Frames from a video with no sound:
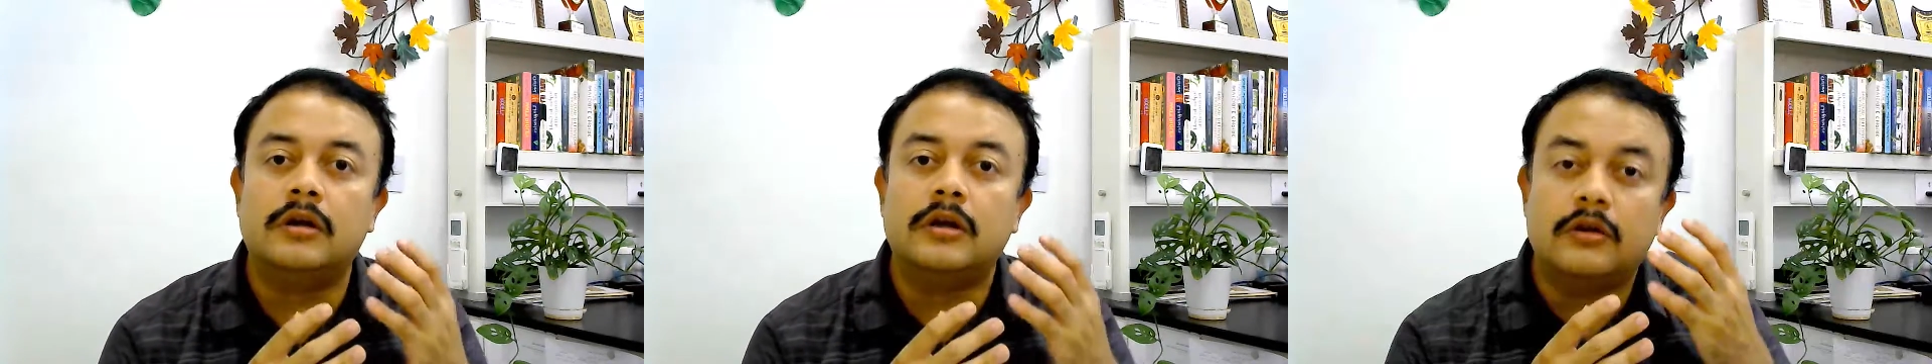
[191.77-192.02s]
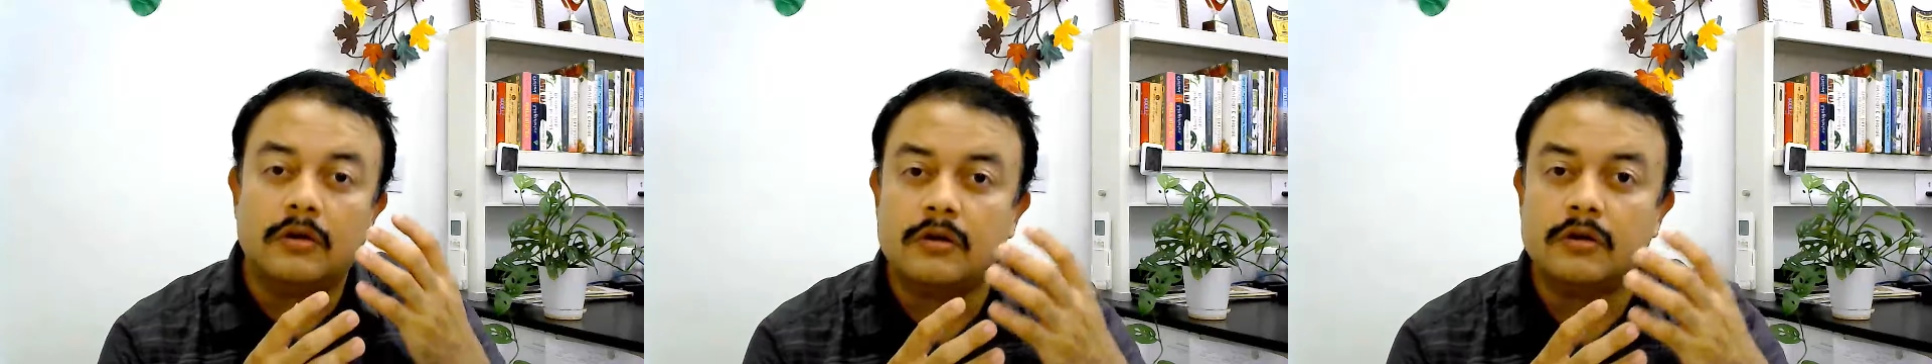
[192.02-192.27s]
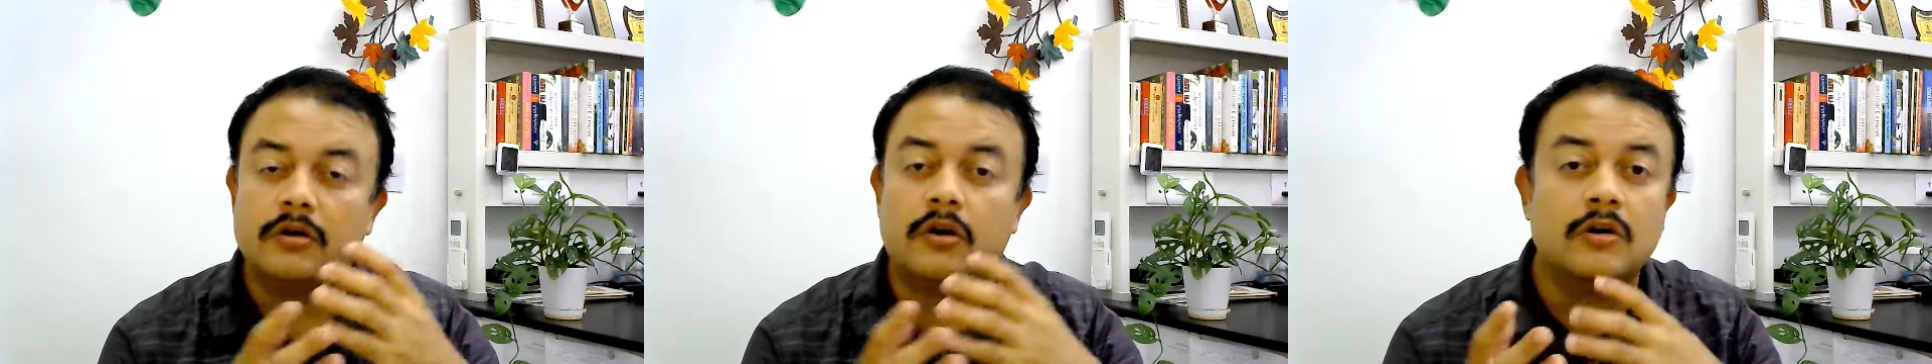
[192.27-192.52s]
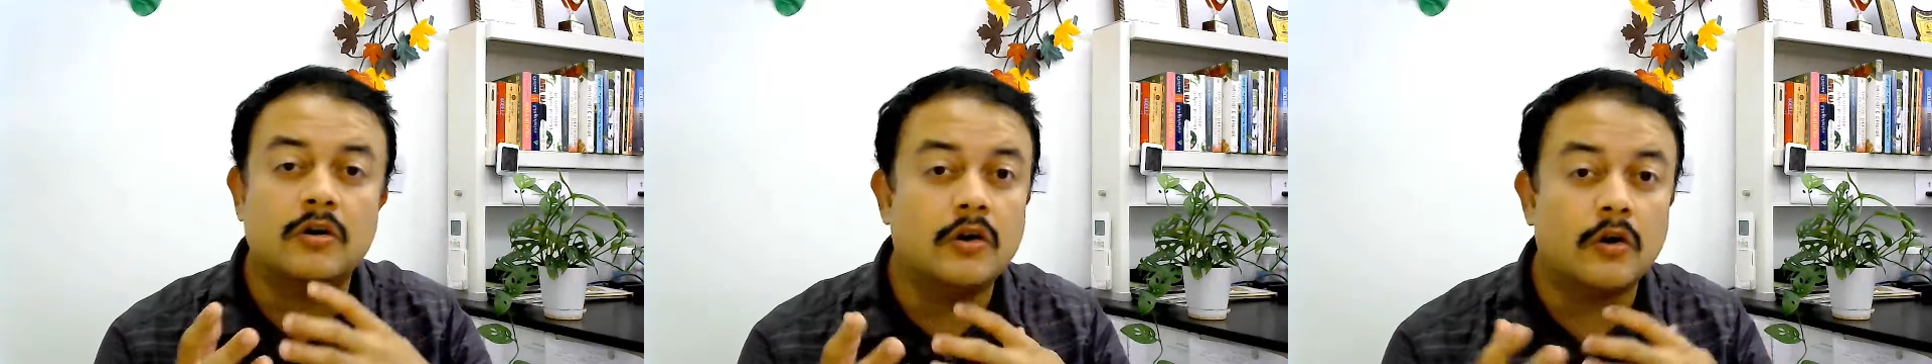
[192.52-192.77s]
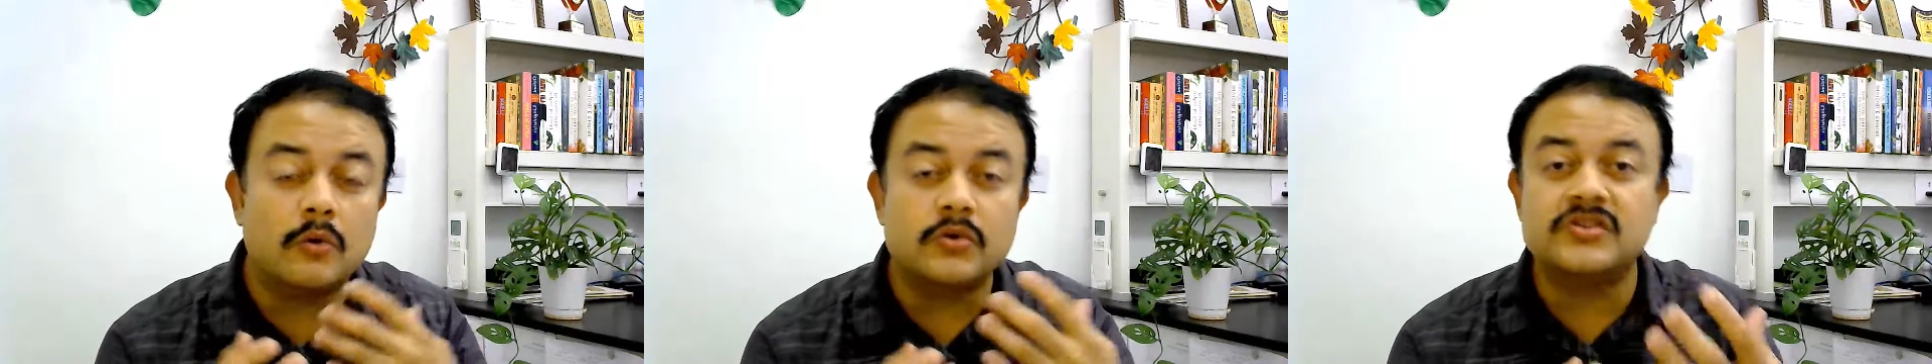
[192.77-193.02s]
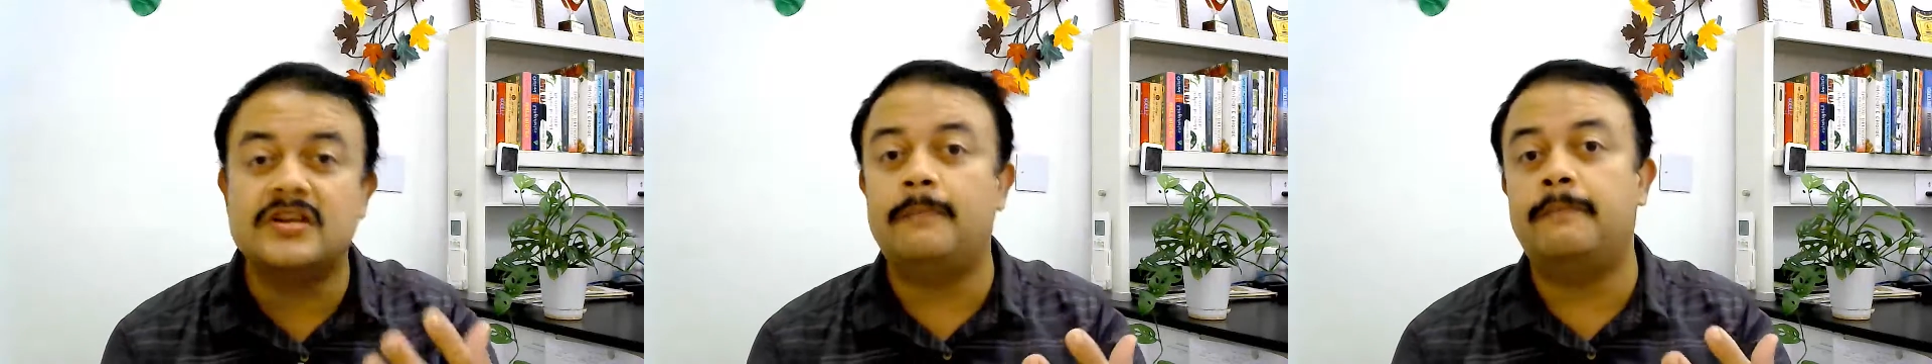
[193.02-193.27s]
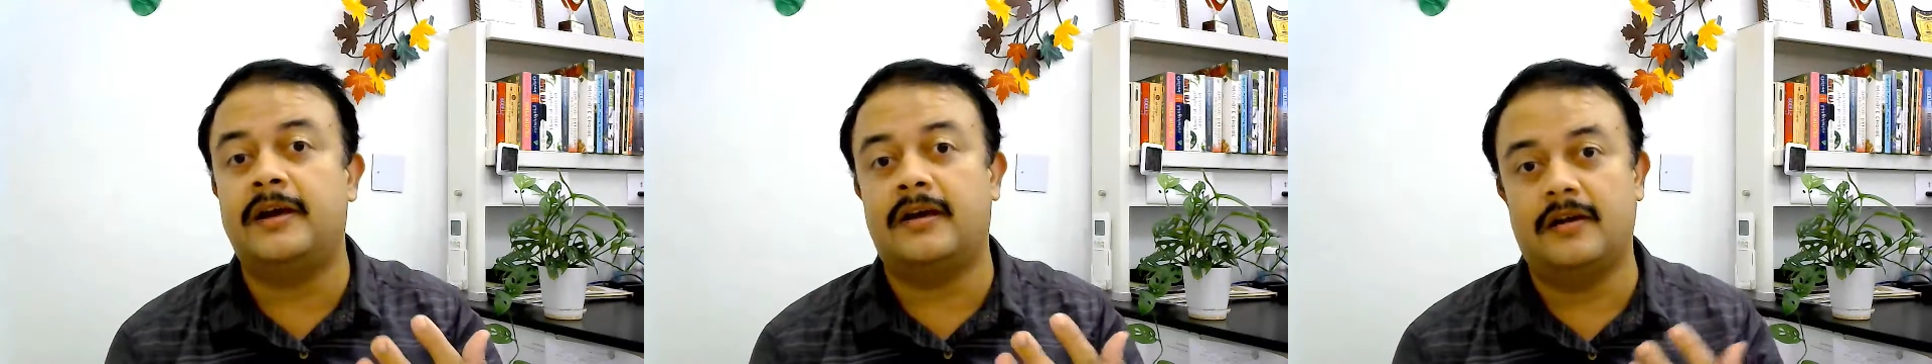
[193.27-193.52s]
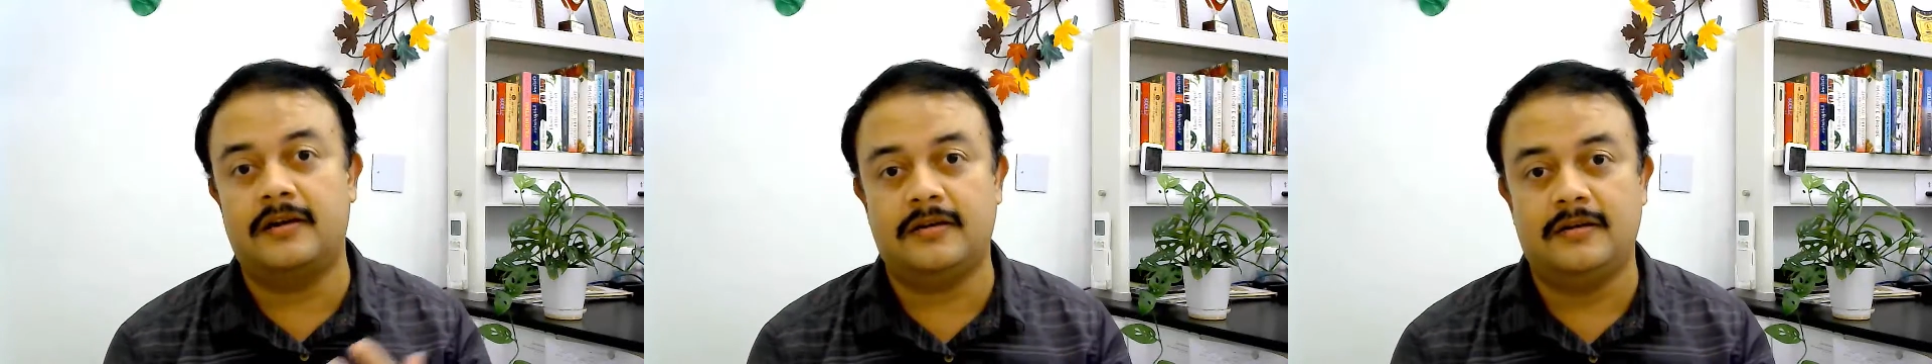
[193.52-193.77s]
you know, don't cross compare
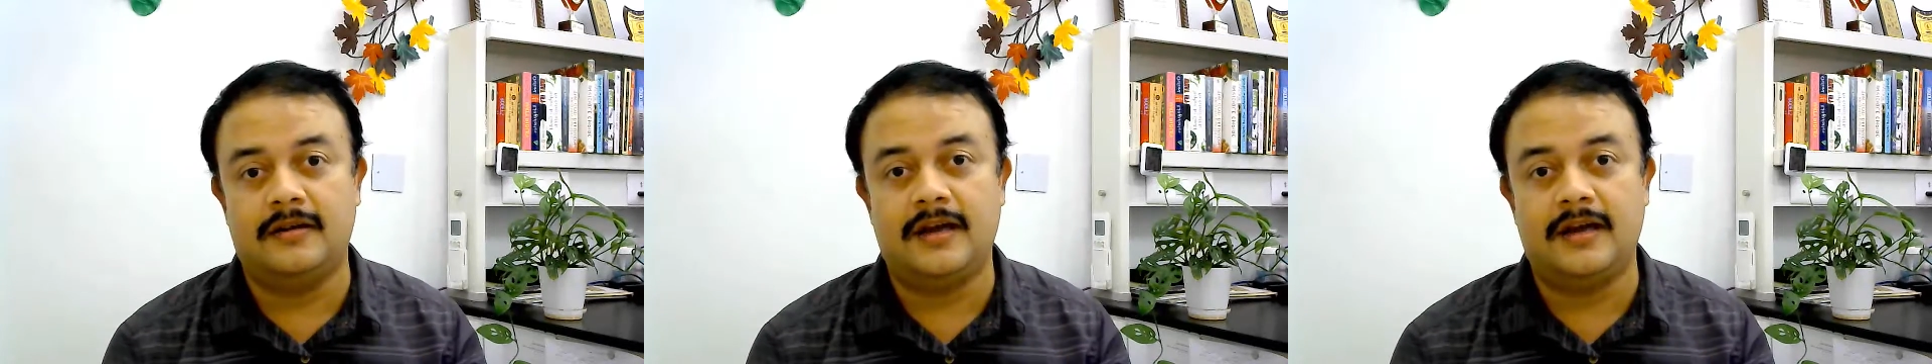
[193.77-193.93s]
it.